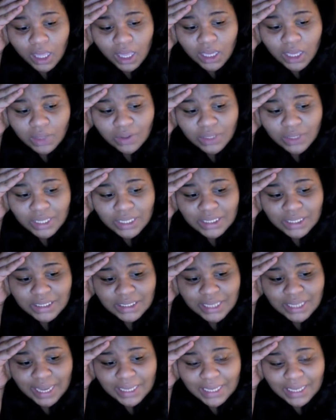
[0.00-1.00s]
You do the
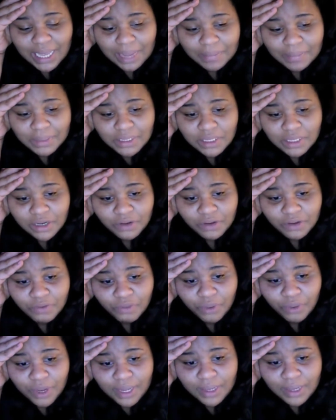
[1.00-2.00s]
exact opposite of
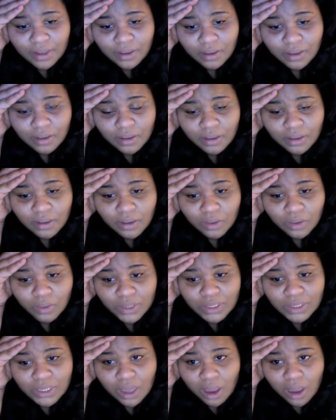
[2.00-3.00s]
what we
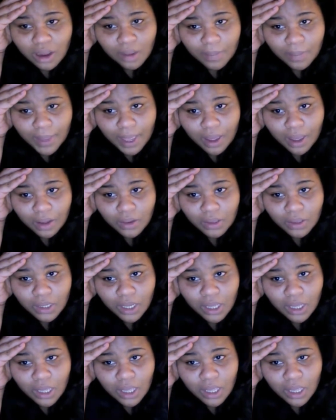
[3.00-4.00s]
talk about.
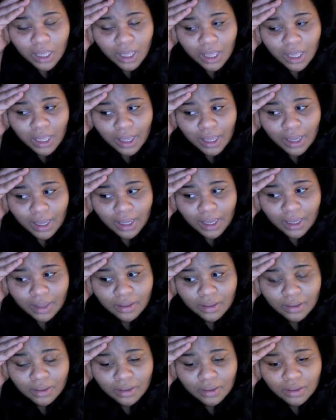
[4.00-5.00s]

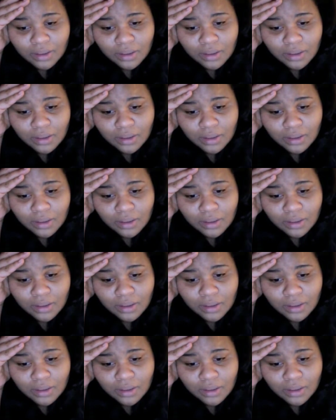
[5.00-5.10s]
And